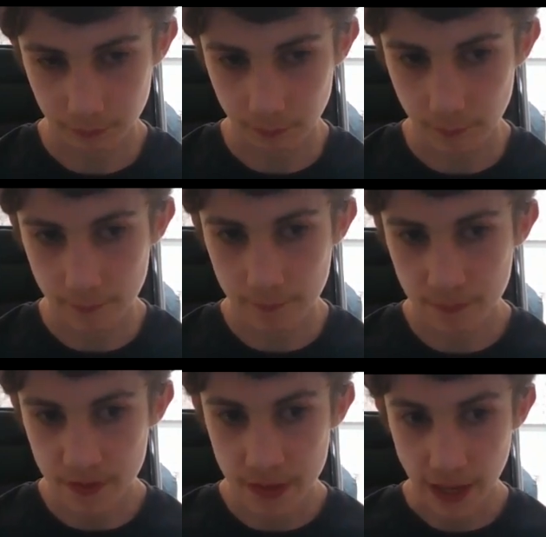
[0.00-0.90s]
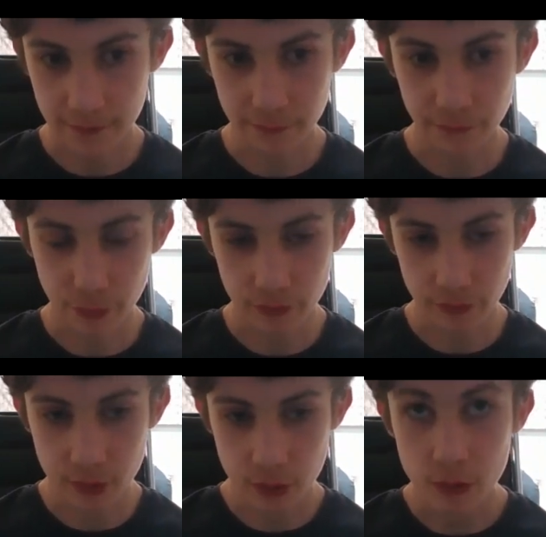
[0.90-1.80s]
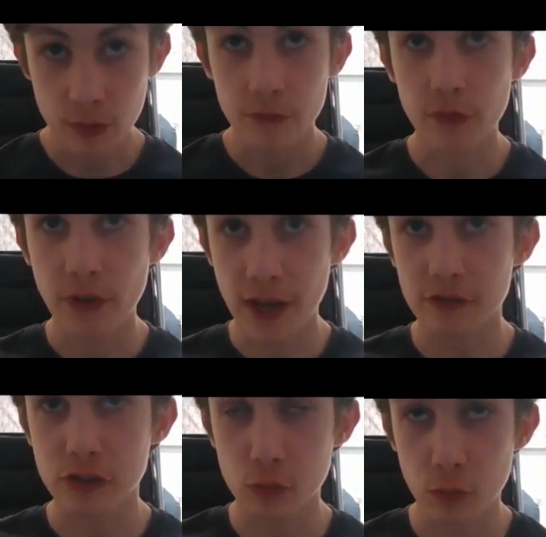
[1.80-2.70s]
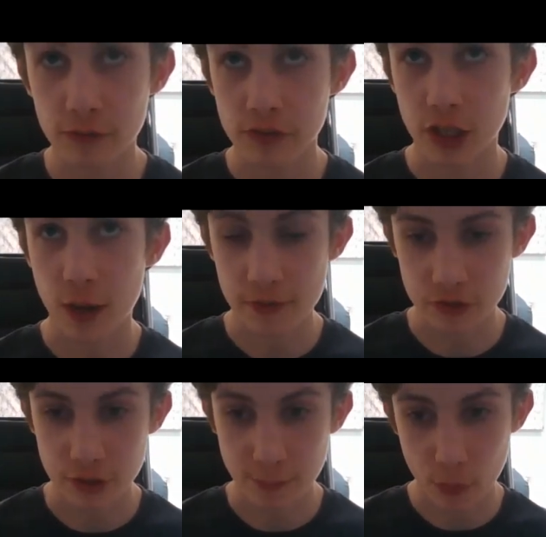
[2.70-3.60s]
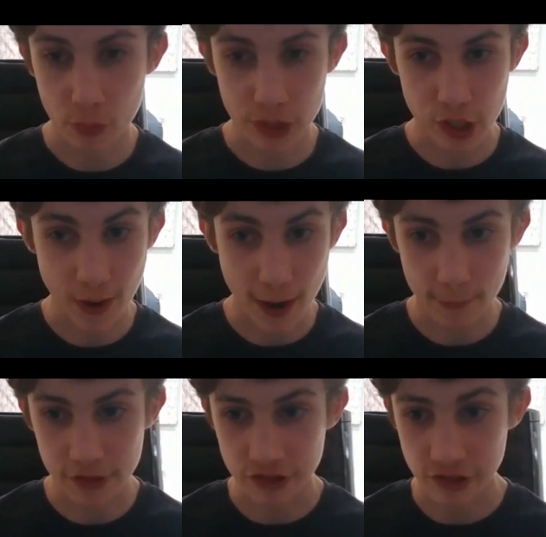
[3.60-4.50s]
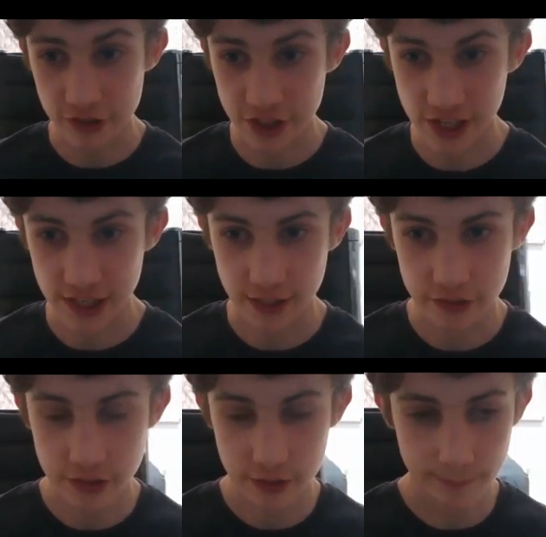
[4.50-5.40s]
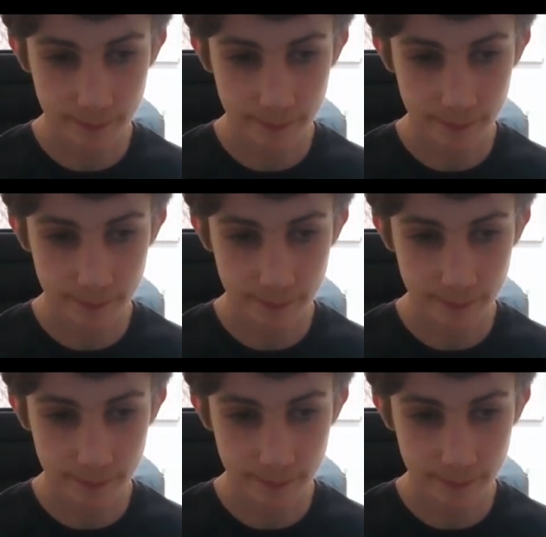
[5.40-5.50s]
Mm-hmm. And for, for fans who want to come and support you, how much are the tickets?